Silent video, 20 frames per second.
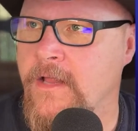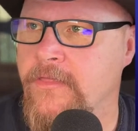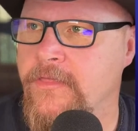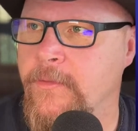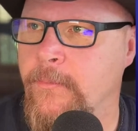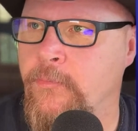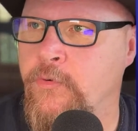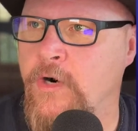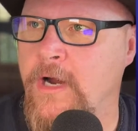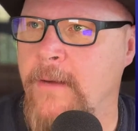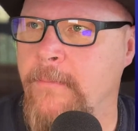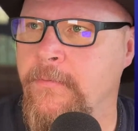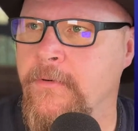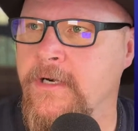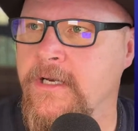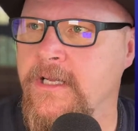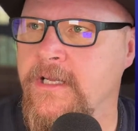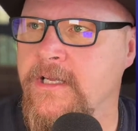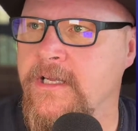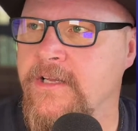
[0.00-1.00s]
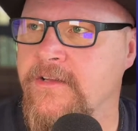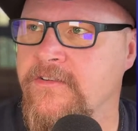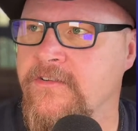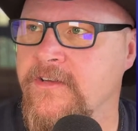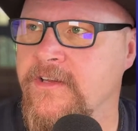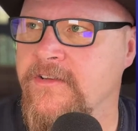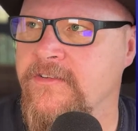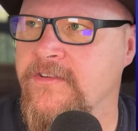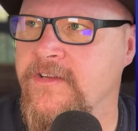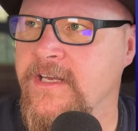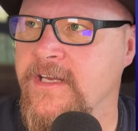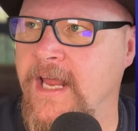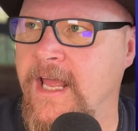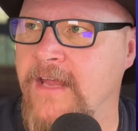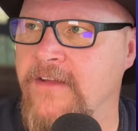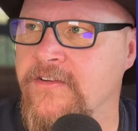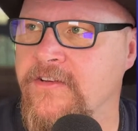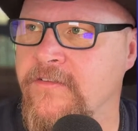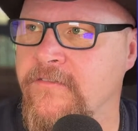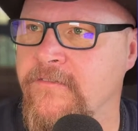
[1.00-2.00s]
the property is listed
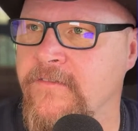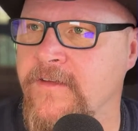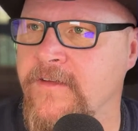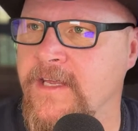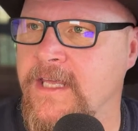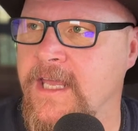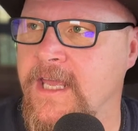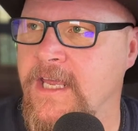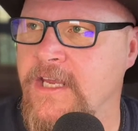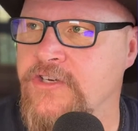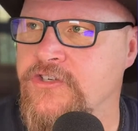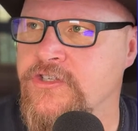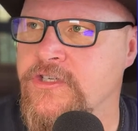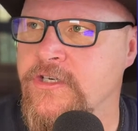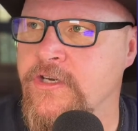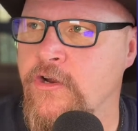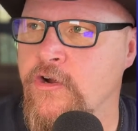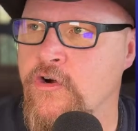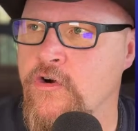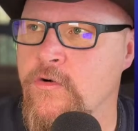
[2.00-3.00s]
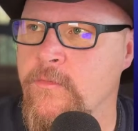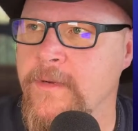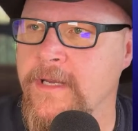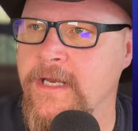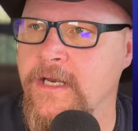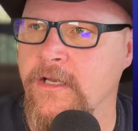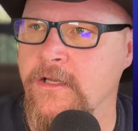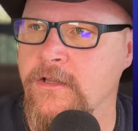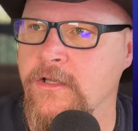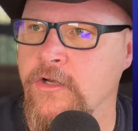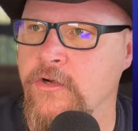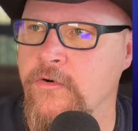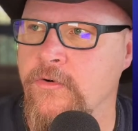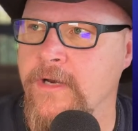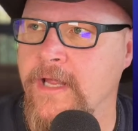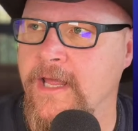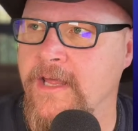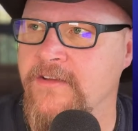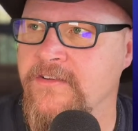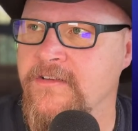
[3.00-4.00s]
as a vacation home in a
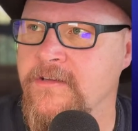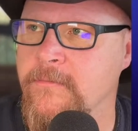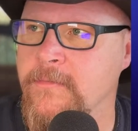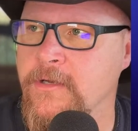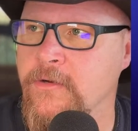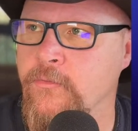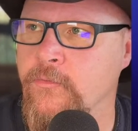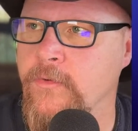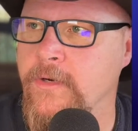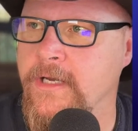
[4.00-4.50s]
loan estimate,